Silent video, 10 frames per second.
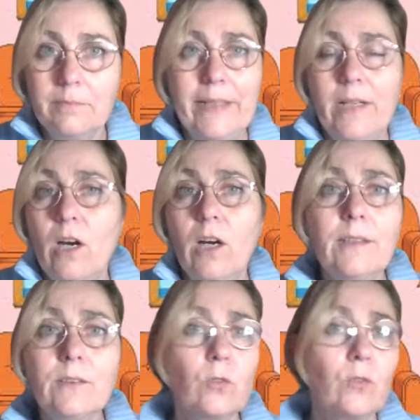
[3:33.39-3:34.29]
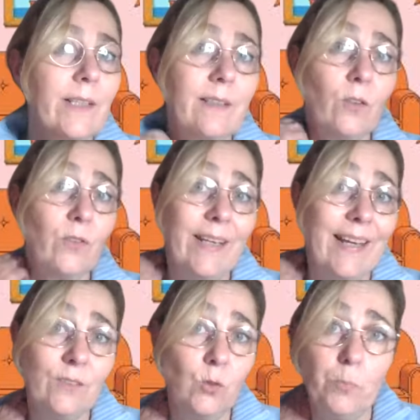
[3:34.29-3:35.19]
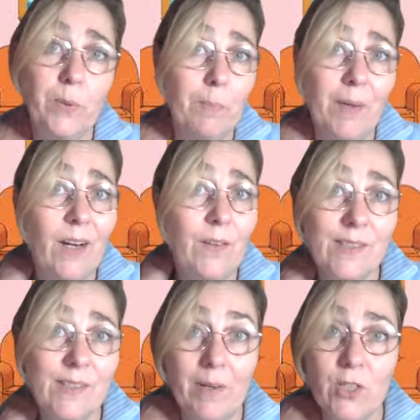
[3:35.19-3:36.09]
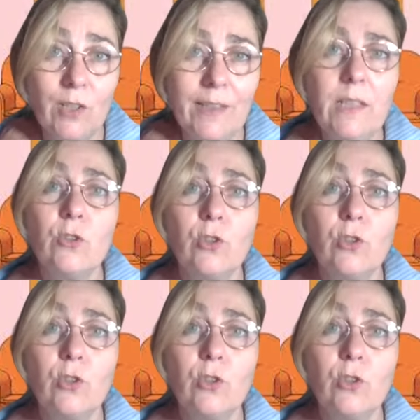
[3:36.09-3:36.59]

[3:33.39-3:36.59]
by heart, or they had to prepare especially.